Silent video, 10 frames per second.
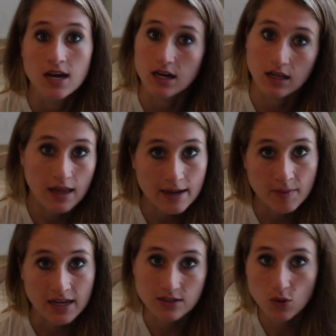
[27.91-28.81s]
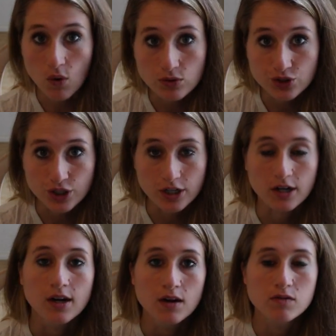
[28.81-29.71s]
climate,
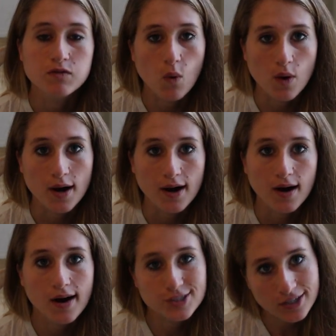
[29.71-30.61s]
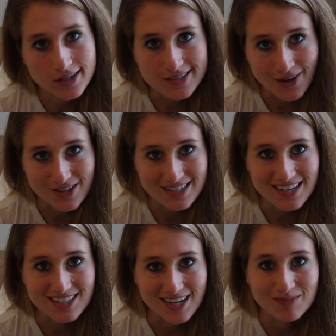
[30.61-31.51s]
culture for a journey to Southeast
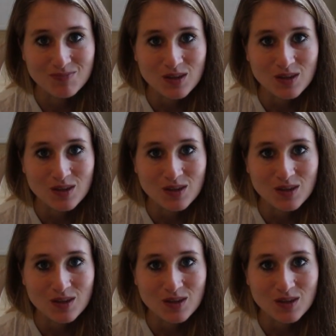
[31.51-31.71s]
Asia.